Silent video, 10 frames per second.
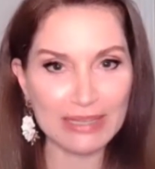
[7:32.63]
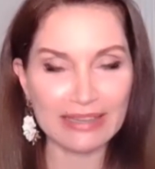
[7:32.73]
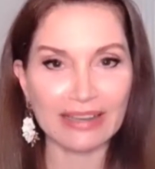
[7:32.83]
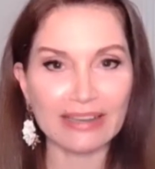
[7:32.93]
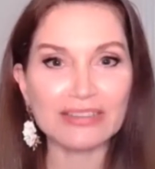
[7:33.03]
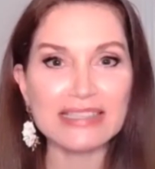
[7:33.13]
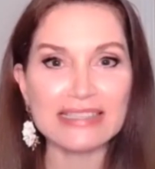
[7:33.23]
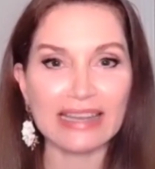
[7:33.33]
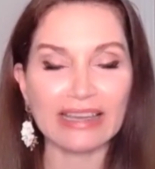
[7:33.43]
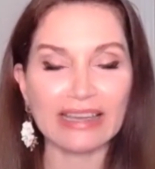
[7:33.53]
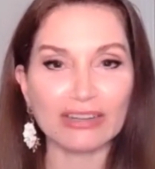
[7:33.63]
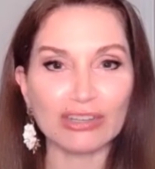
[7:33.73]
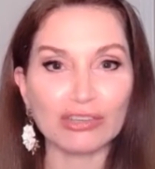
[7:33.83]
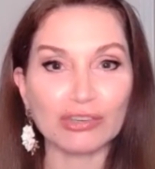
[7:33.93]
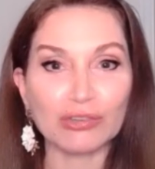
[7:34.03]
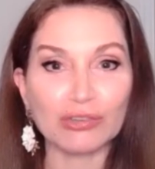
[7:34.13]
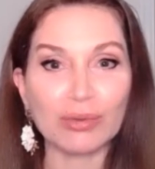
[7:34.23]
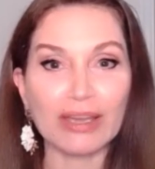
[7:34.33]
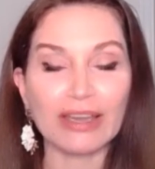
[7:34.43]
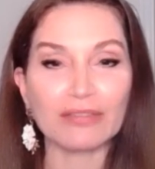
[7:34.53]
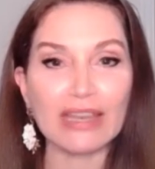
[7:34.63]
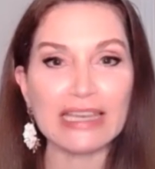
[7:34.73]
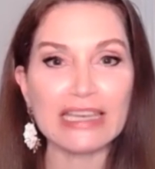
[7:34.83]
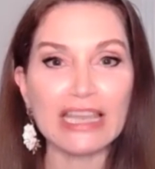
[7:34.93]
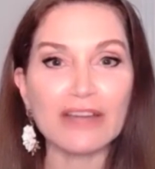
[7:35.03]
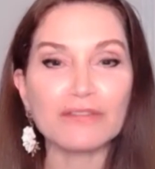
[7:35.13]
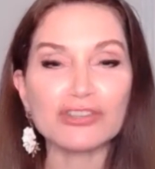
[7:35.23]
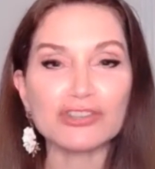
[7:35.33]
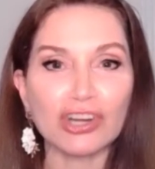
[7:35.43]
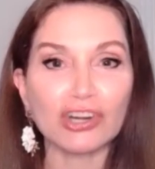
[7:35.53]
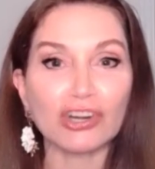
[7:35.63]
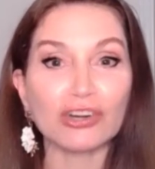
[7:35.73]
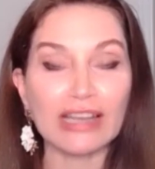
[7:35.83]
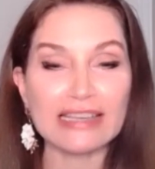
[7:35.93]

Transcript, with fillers: I understand you have never turned